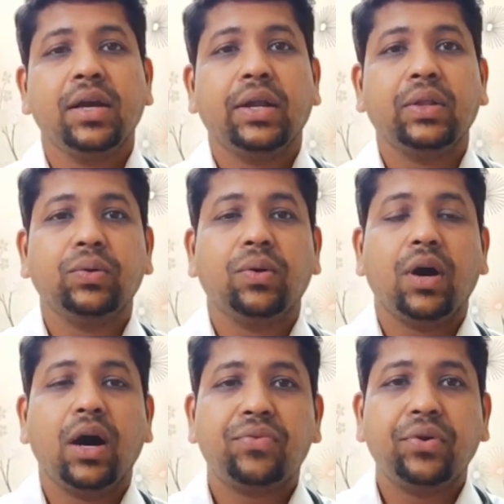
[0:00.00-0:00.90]

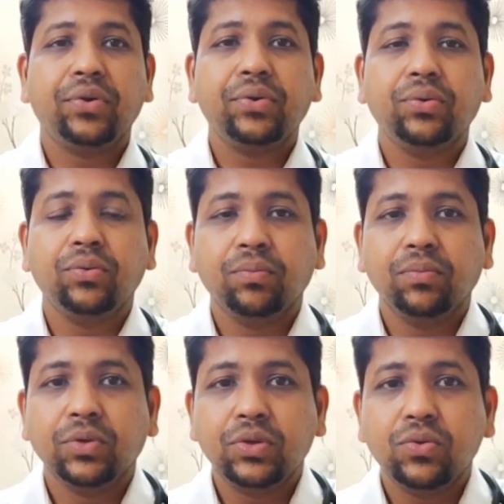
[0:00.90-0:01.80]
after you
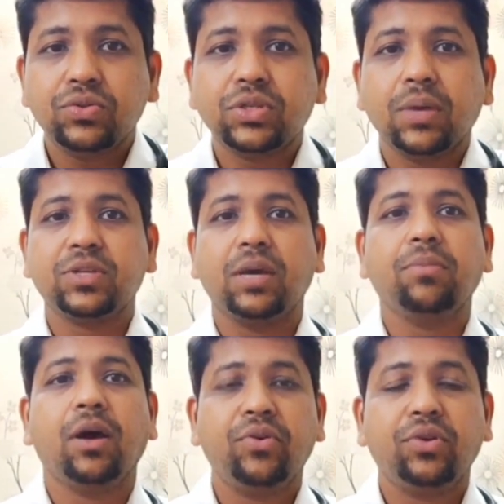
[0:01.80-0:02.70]
use up some
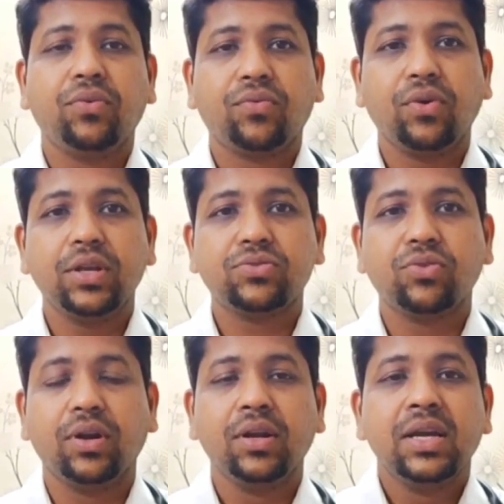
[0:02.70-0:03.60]
amount of
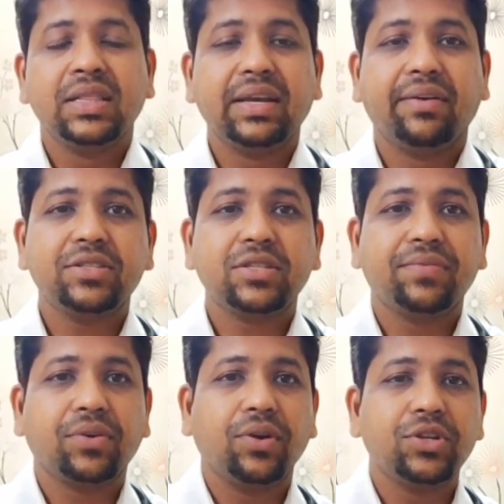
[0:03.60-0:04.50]
cholesterol, the rest
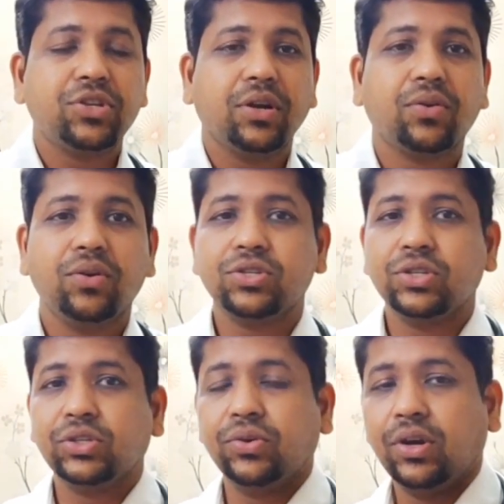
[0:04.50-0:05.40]
of the cholesterol goes
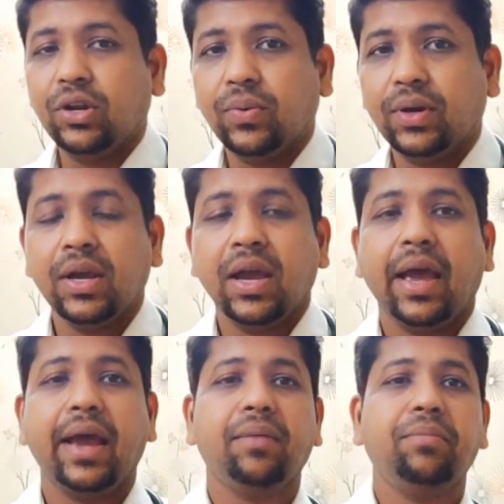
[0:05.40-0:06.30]
into your liver
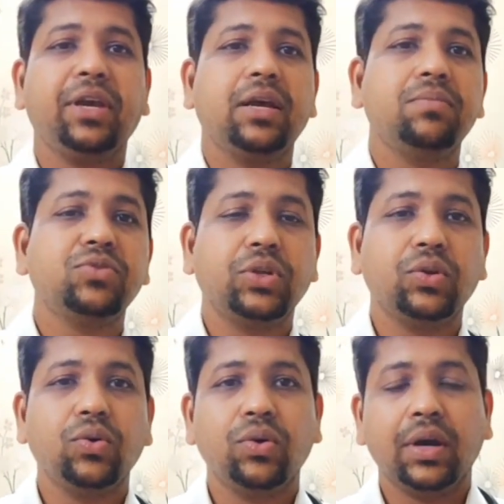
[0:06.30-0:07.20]
and becomes
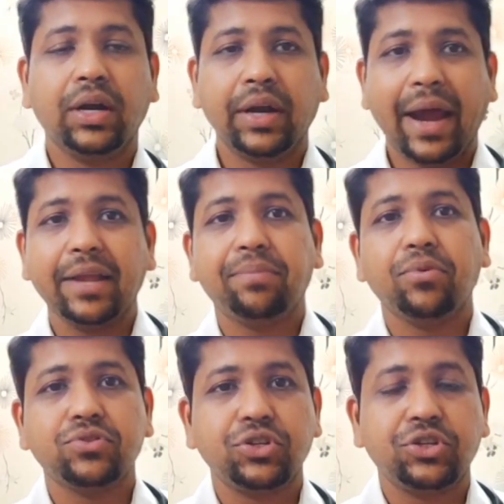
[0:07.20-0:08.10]

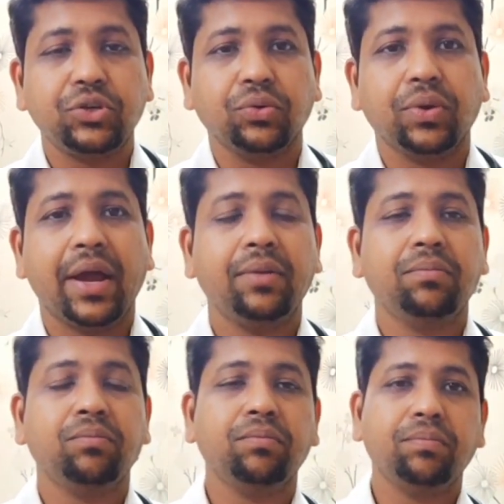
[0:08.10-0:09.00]
adipose tissue,
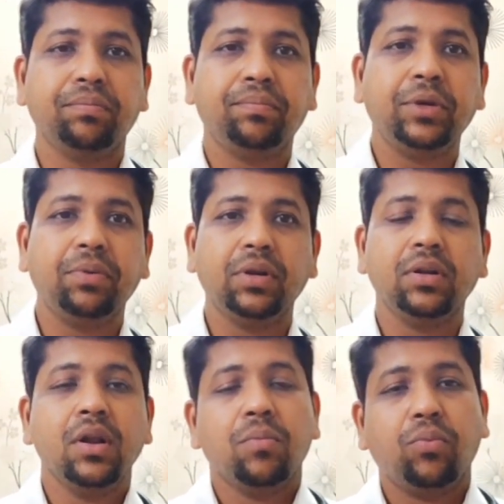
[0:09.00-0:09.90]
and
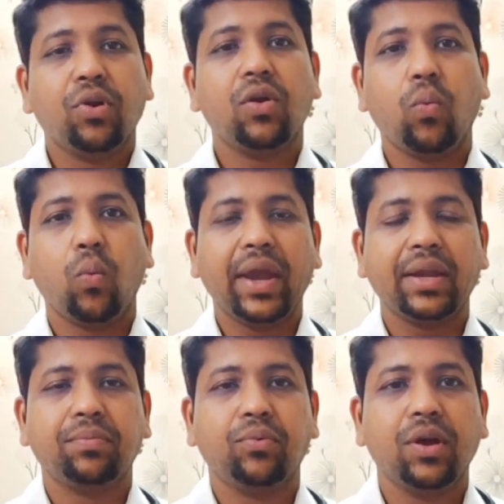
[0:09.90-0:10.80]
people put on
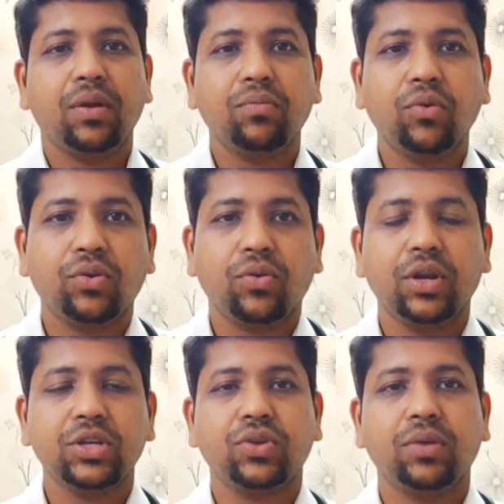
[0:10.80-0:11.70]
weight, put on more
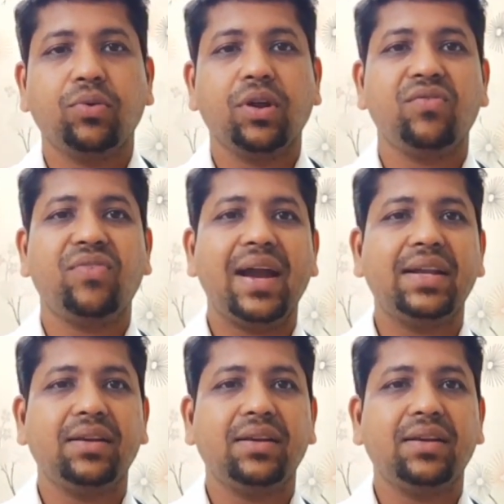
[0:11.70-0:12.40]
cholesterol, put on fatty